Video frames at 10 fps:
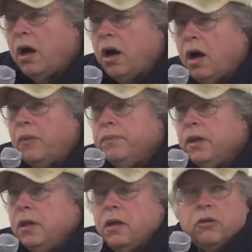Um,
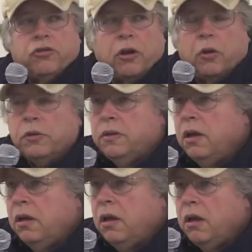so,
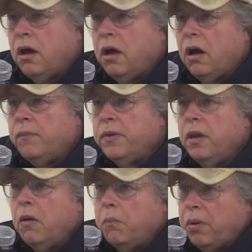uh,
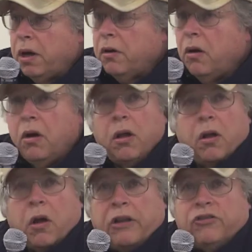but
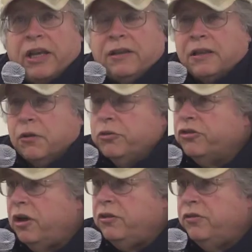I said that there were
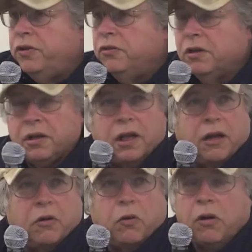signs of unity.
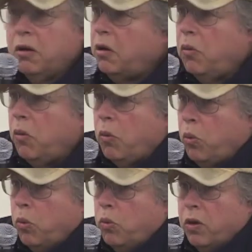
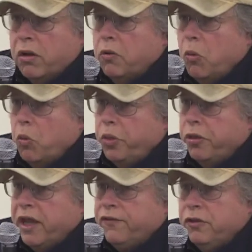The
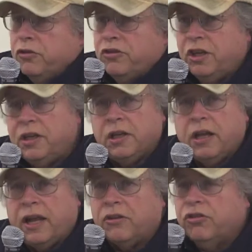Lakeview sit-in,
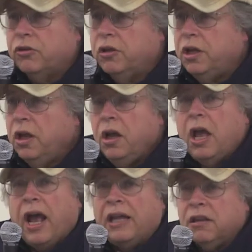actually,
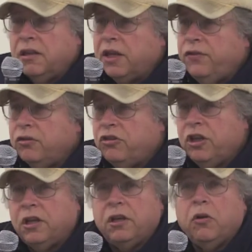at the Lakeview
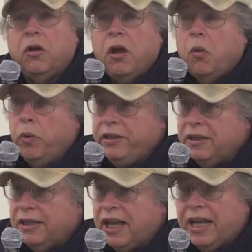sit-in, we
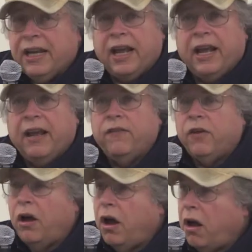did not have
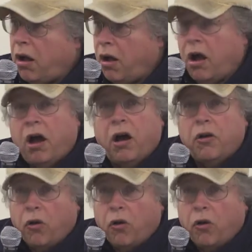an